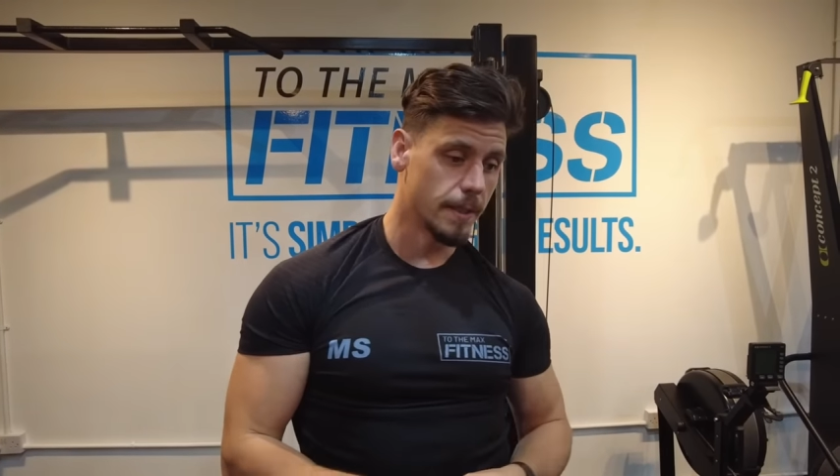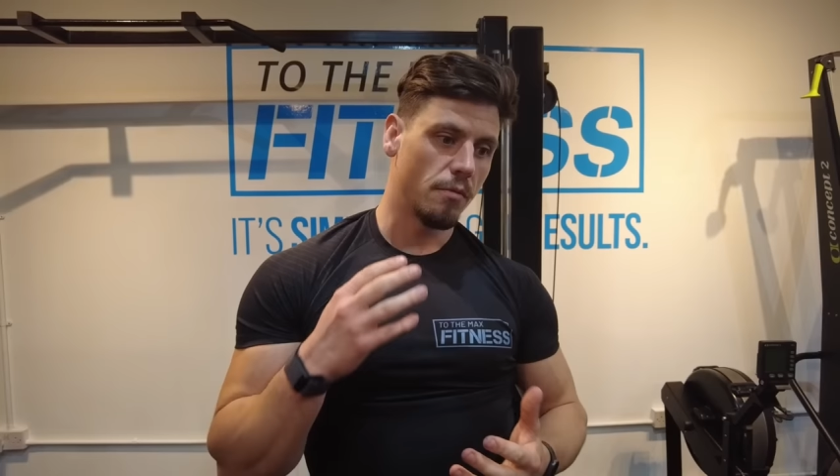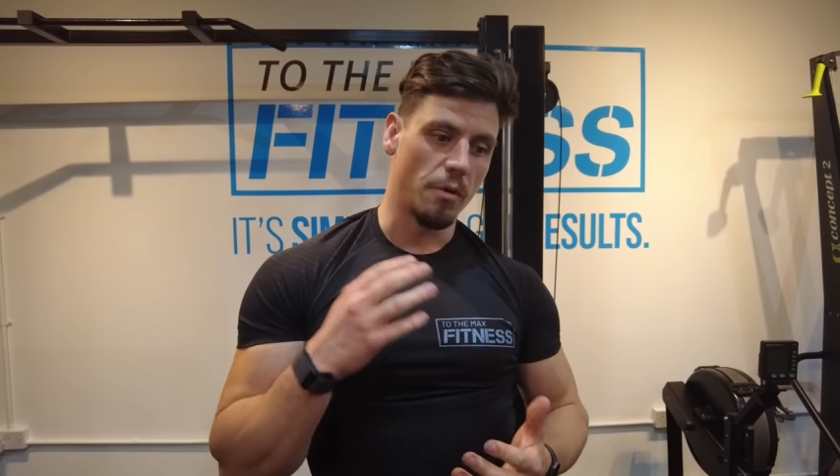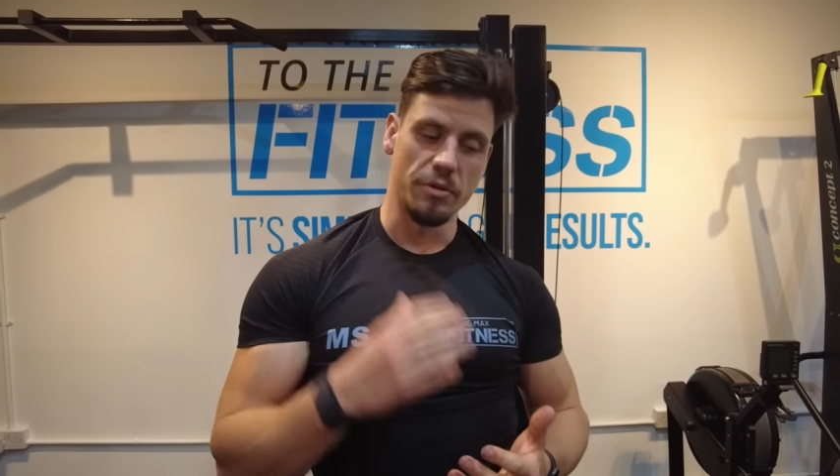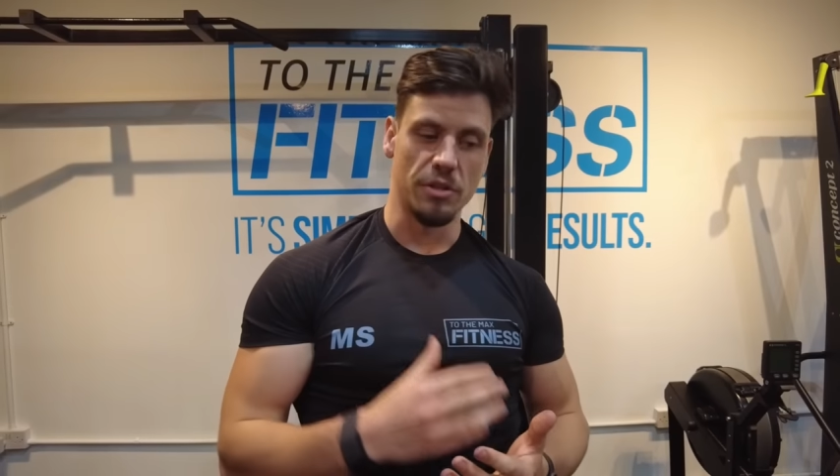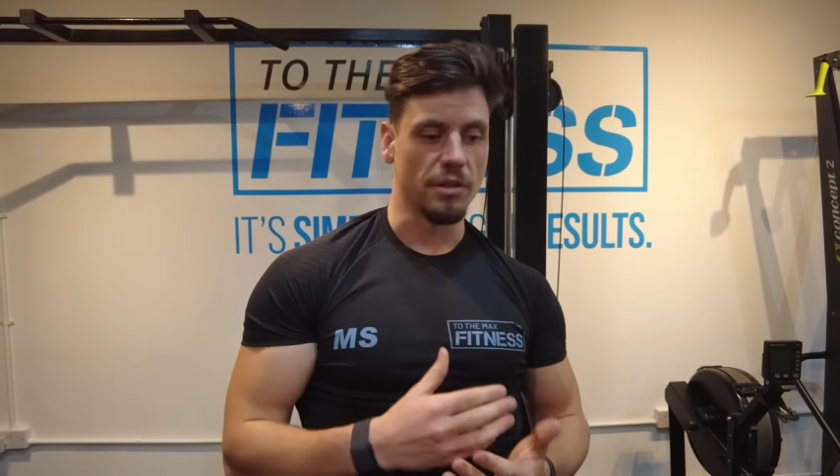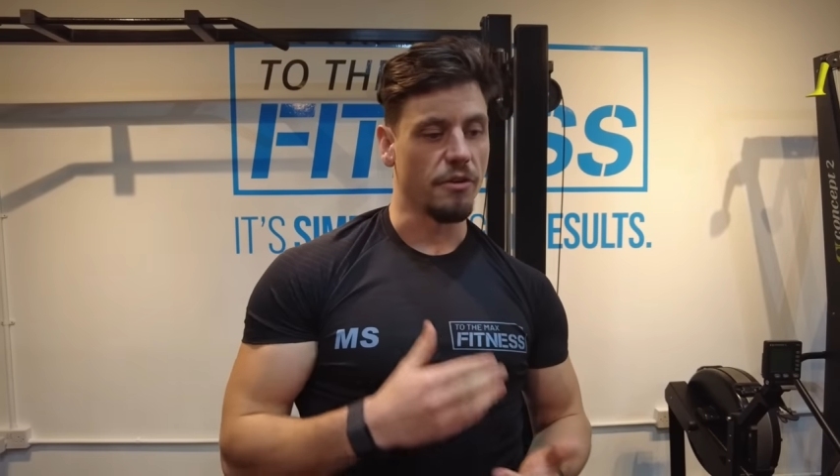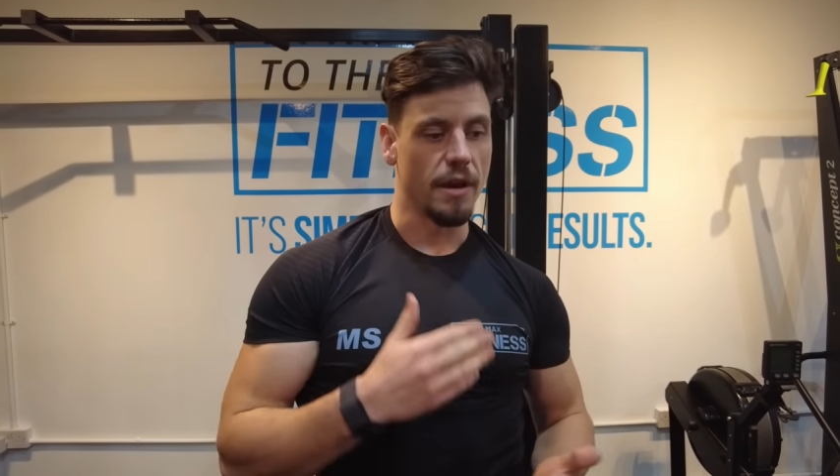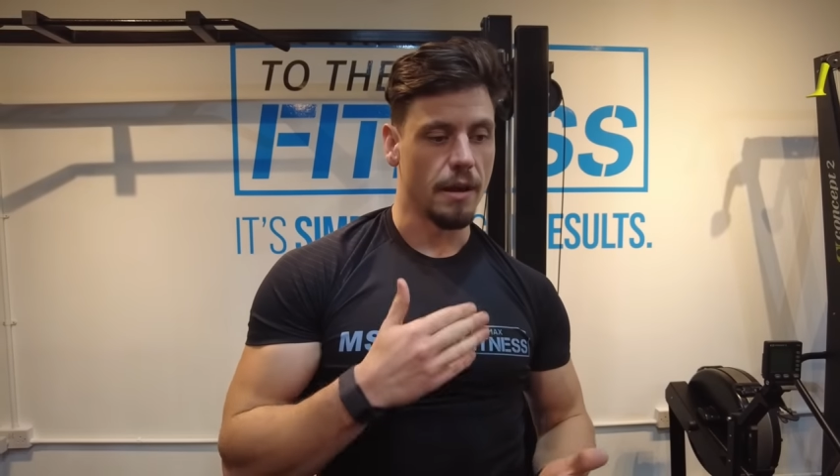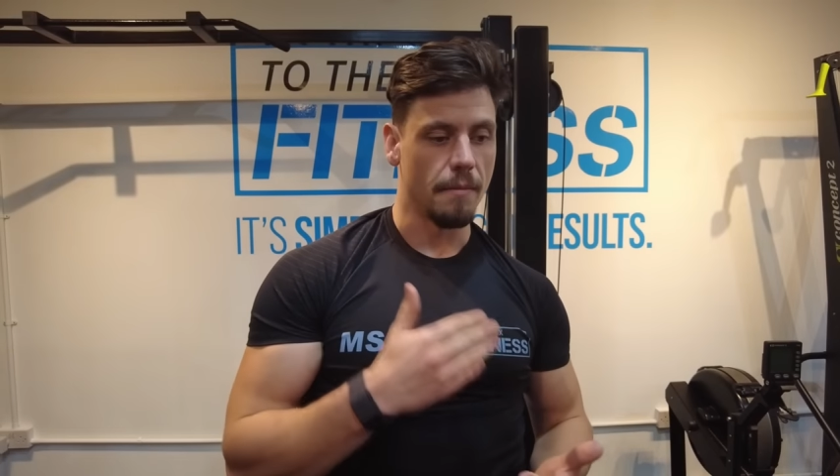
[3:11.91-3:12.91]
What was just
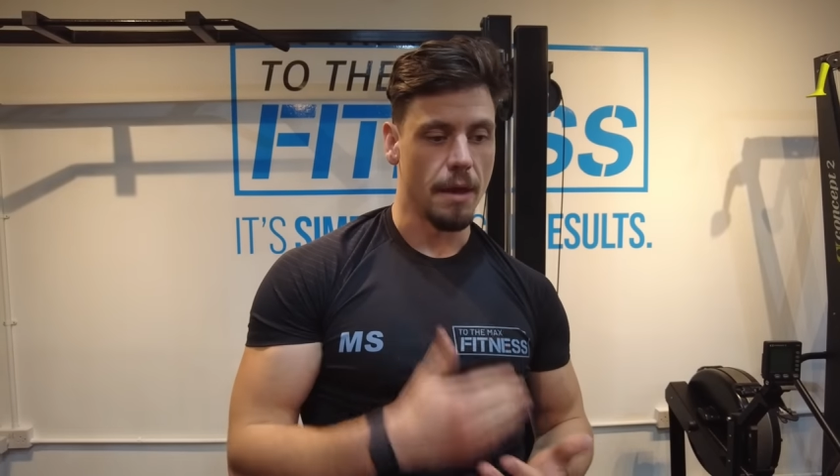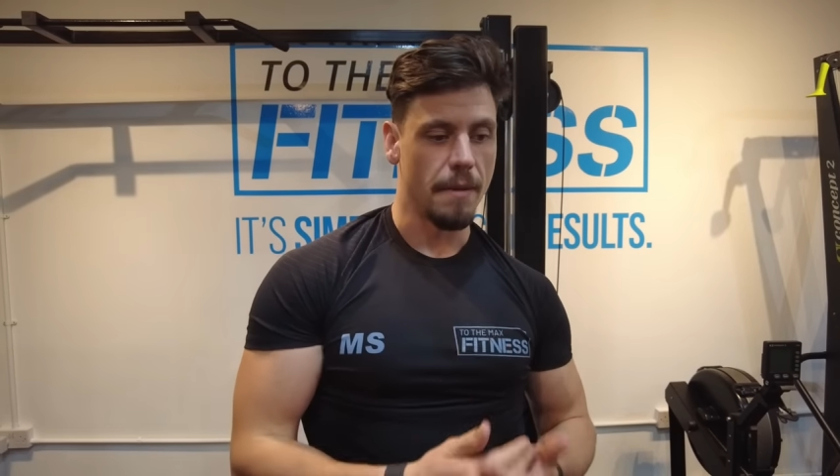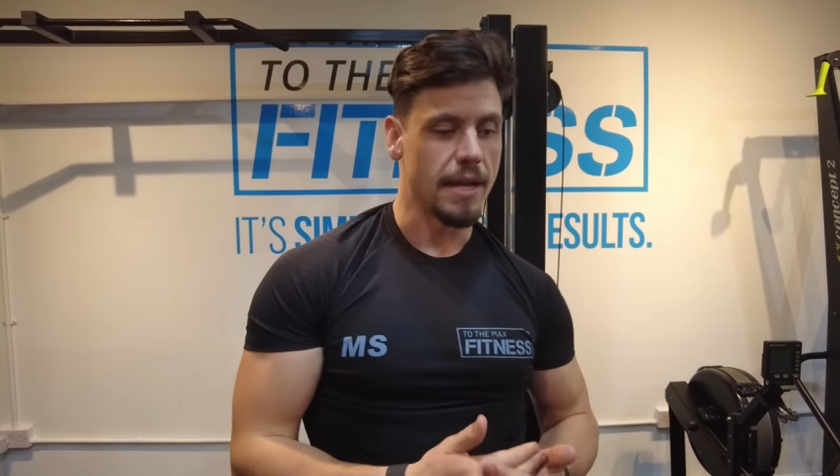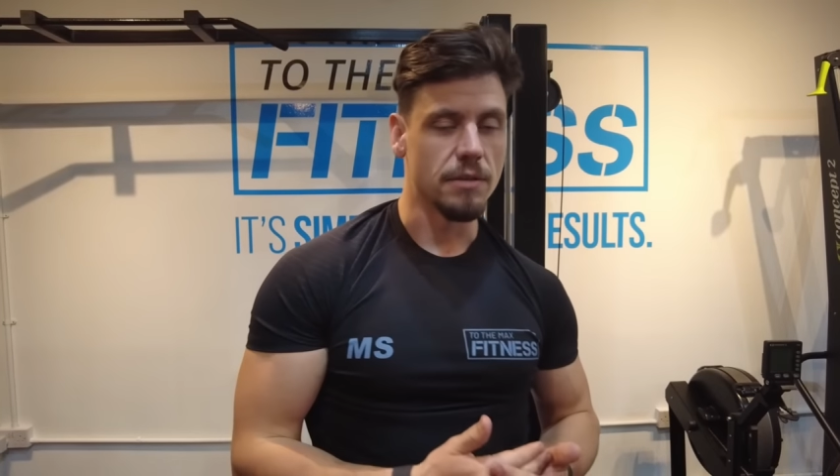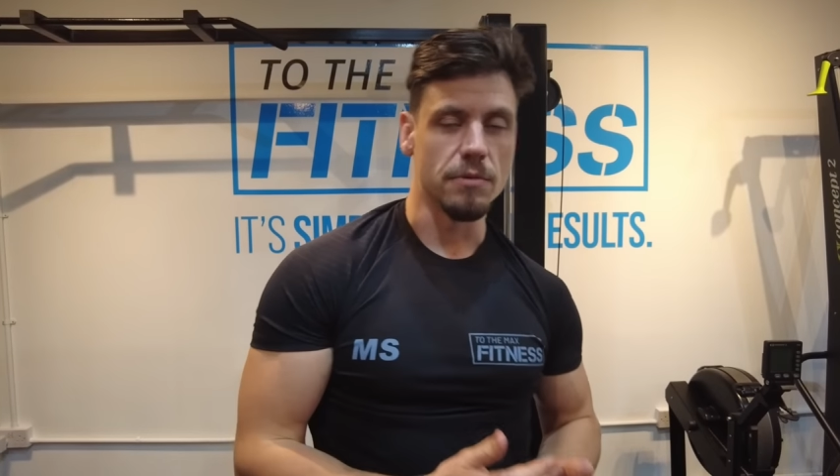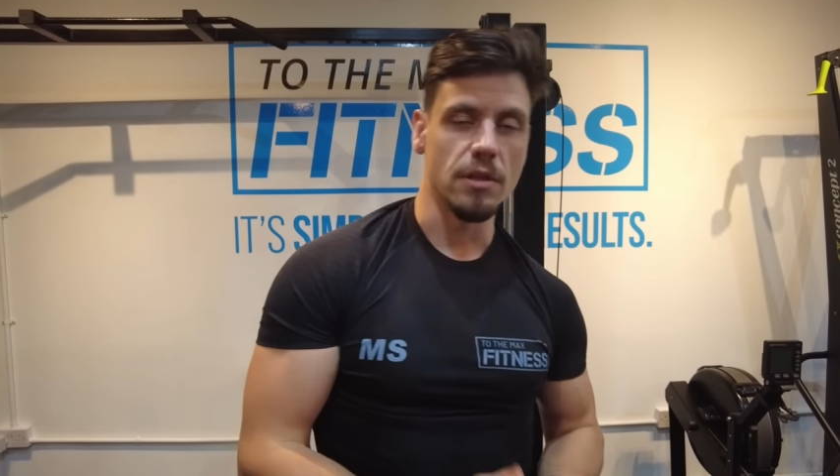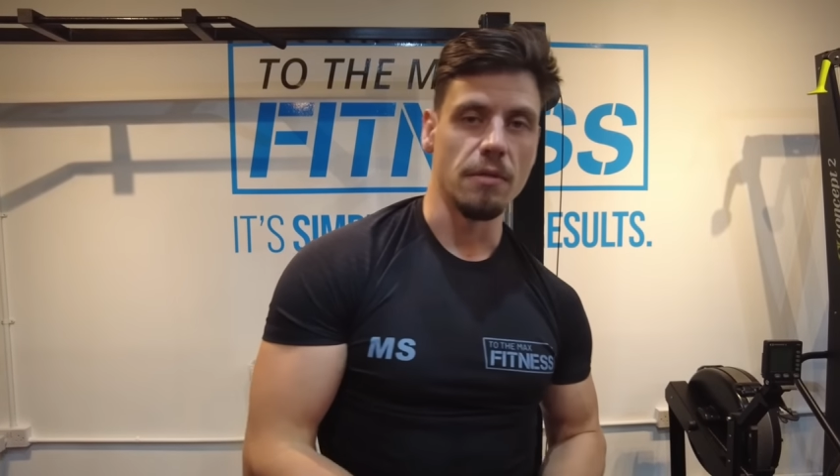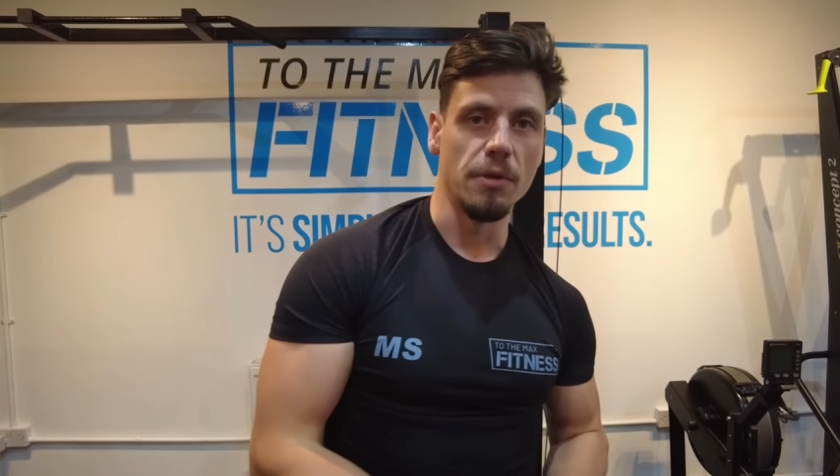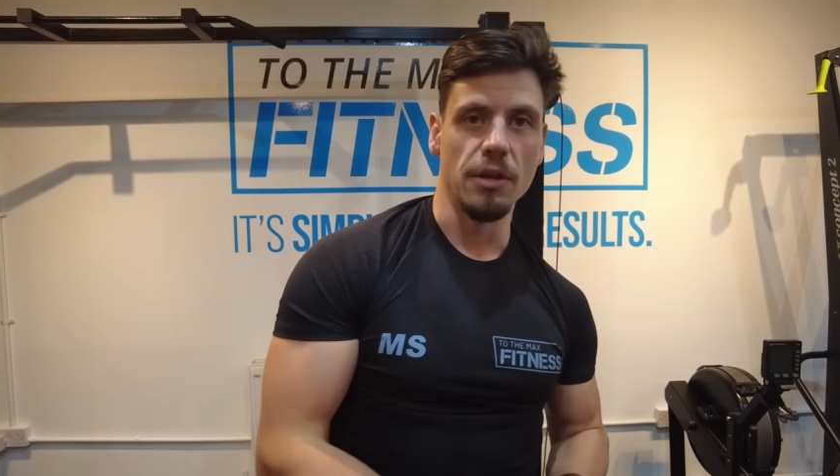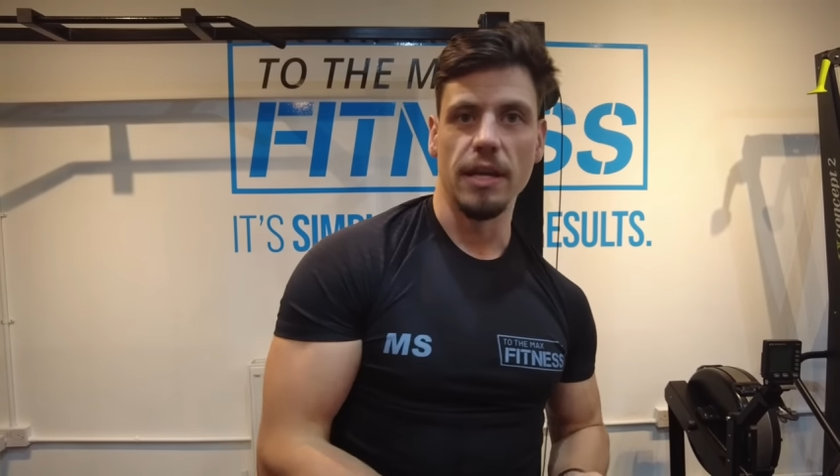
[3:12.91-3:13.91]
amazing was the
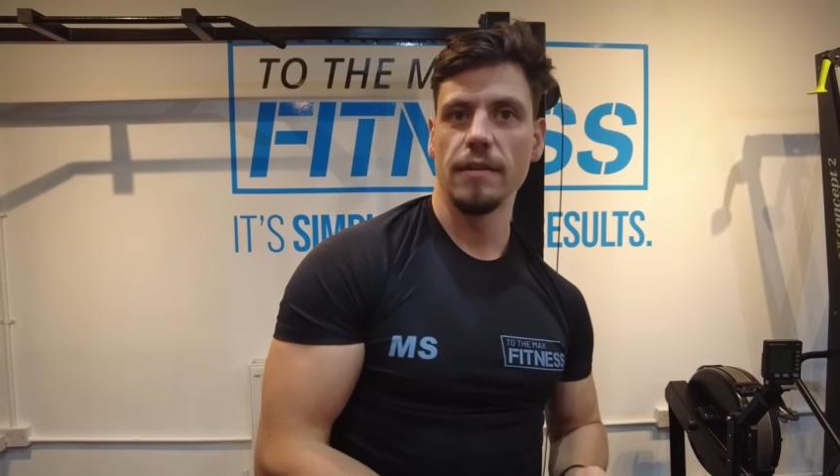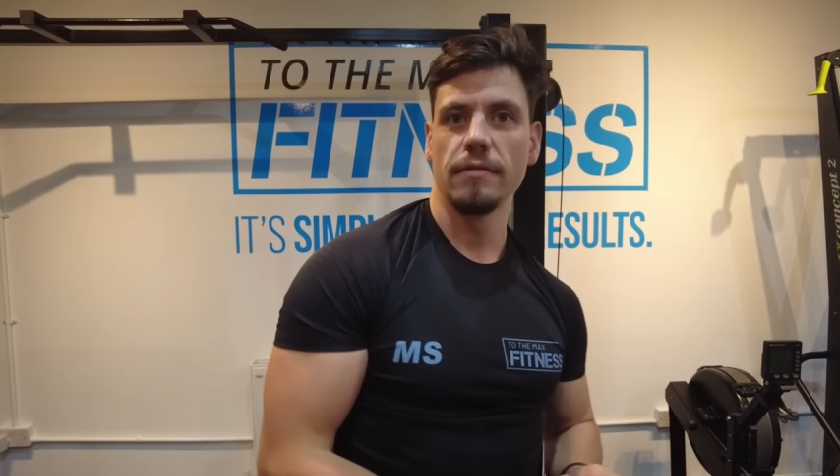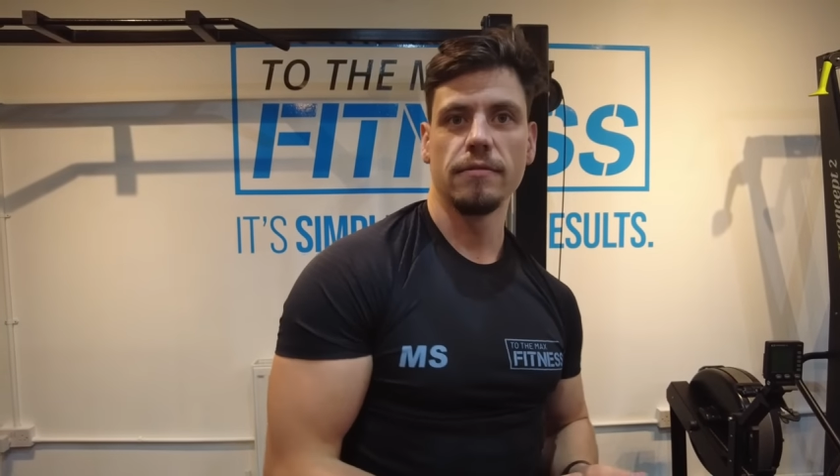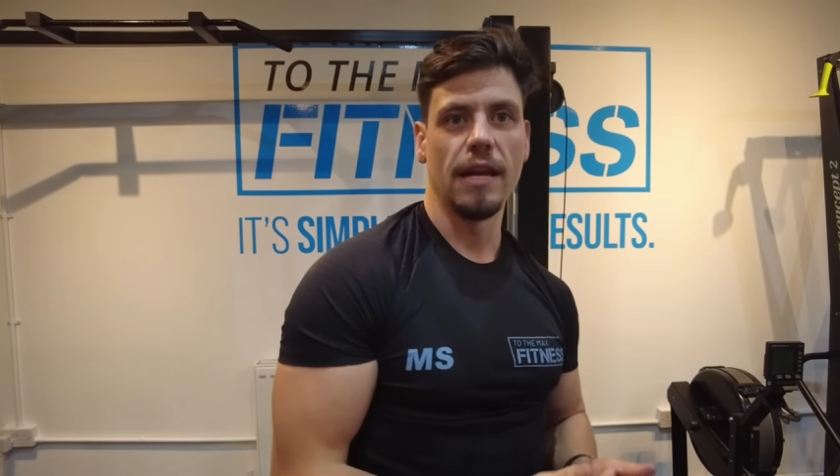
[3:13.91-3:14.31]
community.